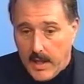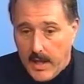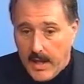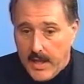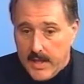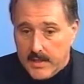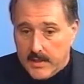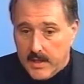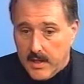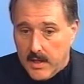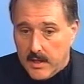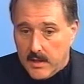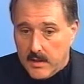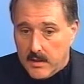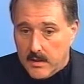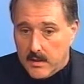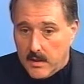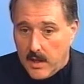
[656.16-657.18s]
And
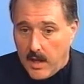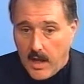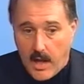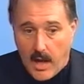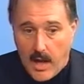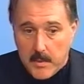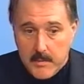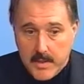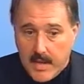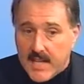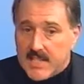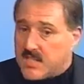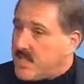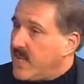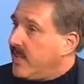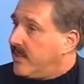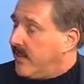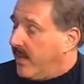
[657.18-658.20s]
uh, I, I mean, I
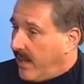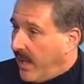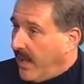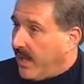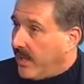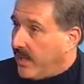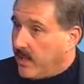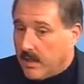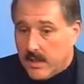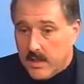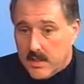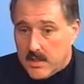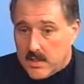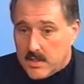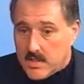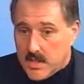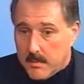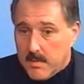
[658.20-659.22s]
said today,
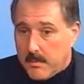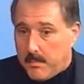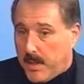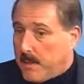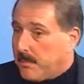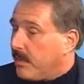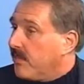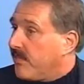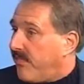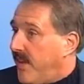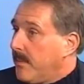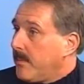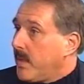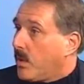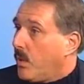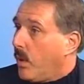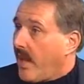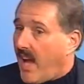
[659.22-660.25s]
some of the people in
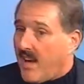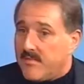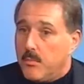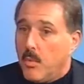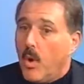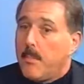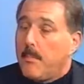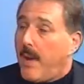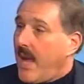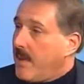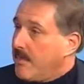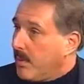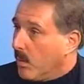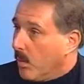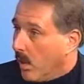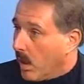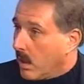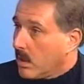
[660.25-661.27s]
family court have more
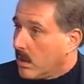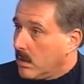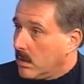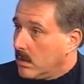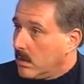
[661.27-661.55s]
paperwork